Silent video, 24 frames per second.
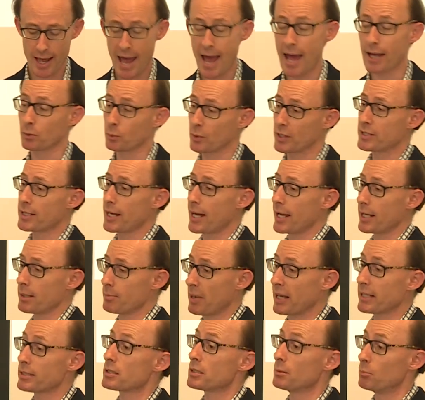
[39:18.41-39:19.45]
and we say it
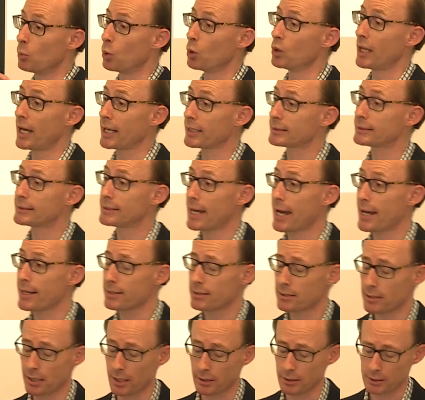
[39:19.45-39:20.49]
makes them more like
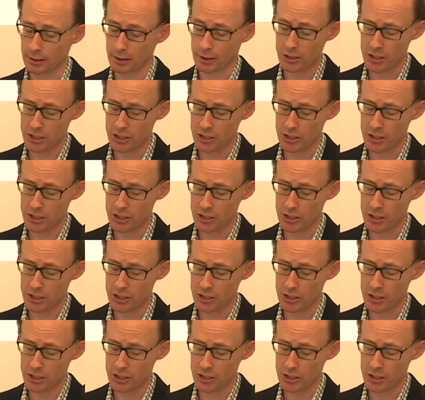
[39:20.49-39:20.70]
states and